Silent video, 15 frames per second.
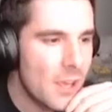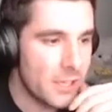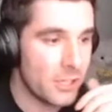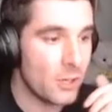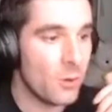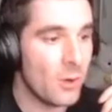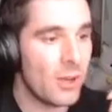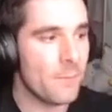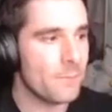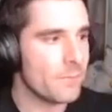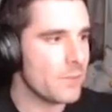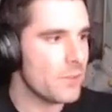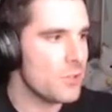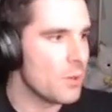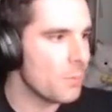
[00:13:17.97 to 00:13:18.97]
know what?
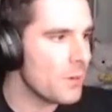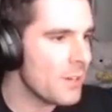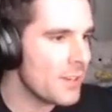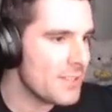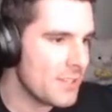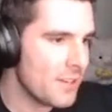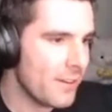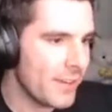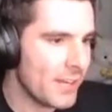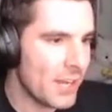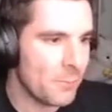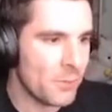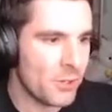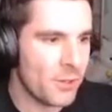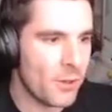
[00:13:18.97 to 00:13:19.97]
Number 99,
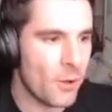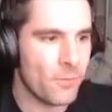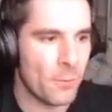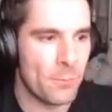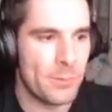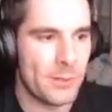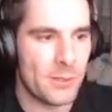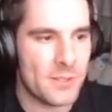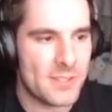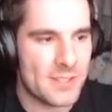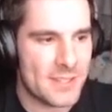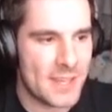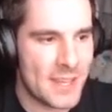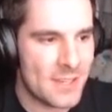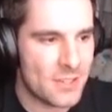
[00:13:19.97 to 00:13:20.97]
I'm going to go for
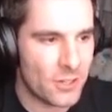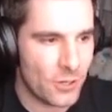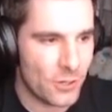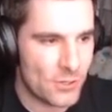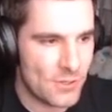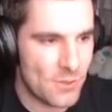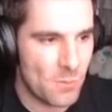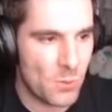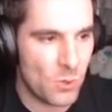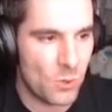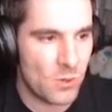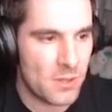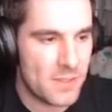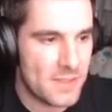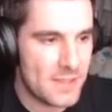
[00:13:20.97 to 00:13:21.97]
Bloodstained Curse of the
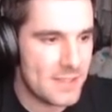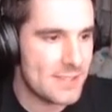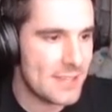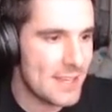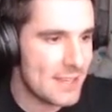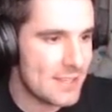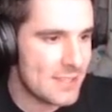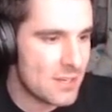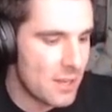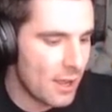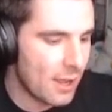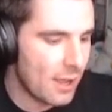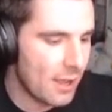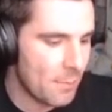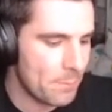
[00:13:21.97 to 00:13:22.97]
Moon. This is
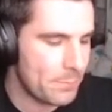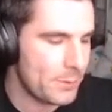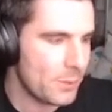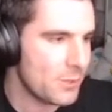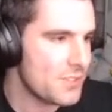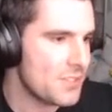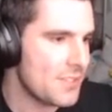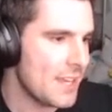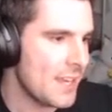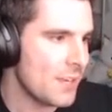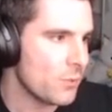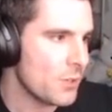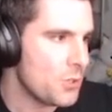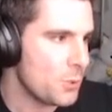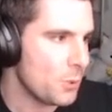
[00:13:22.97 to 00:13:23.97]
not
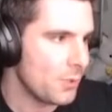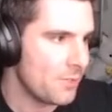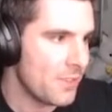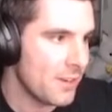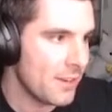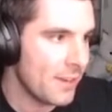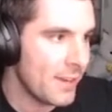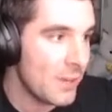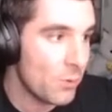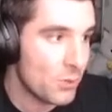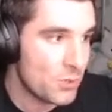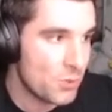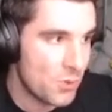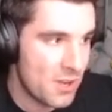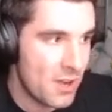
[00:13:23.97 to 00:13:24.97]
Bloodstained Ritual of the Night,
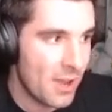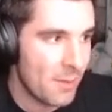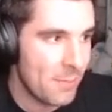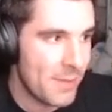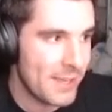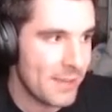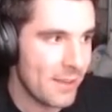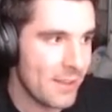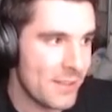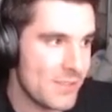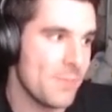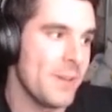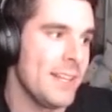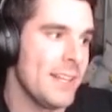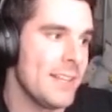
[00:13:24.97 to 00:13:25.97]
which would not make it
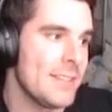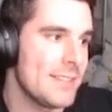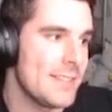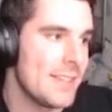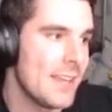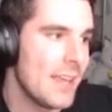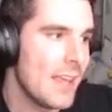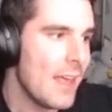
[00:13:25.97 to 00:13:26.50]
onto my list.